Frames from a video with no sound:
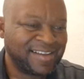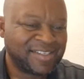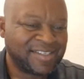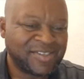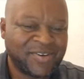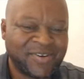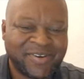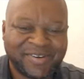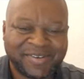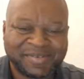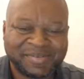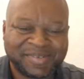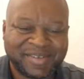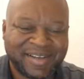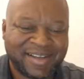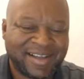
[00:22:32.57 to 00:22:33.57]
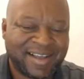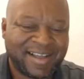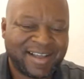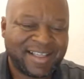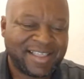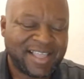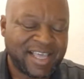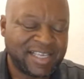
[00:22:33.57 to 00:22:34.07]
So
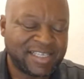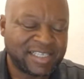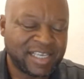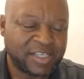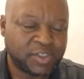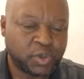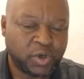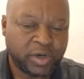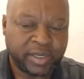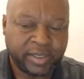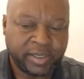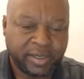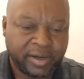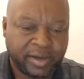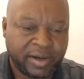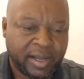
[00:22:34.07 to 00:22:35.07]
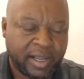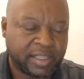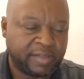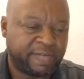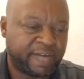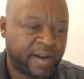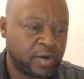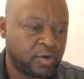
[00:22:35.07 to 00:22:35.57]
there is a story at
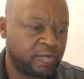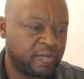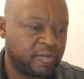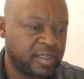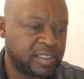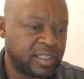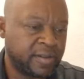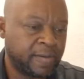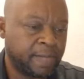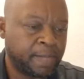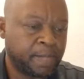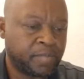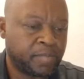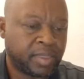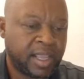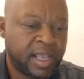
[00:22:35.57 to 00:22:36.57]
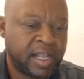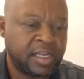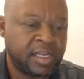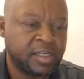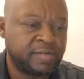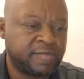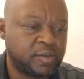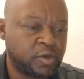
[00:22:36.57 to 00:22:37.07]
the front, obviously, an
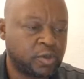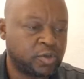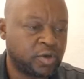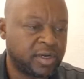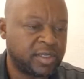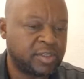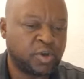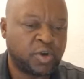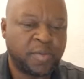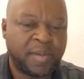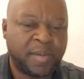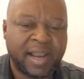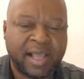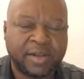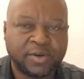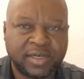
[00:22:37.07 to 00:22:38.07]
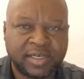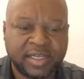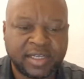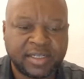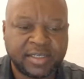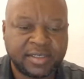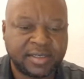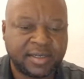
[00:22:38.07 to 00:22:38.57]
individual story. So normally I don't
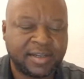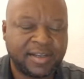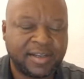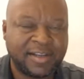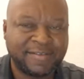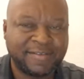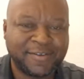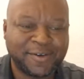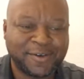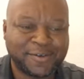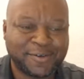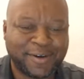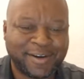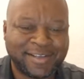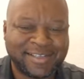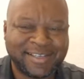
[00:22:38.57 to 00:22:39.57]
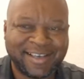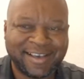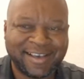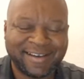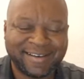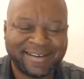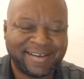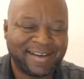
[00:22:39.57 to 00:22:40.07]
read individual stories
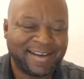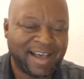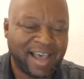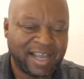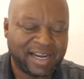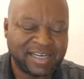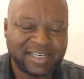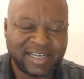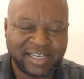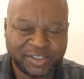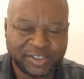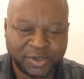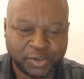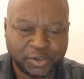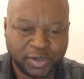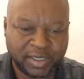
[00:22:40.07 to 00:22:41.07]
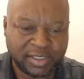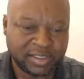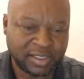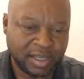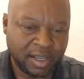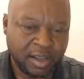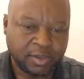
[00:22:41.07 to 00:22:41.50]
here. I read national stories.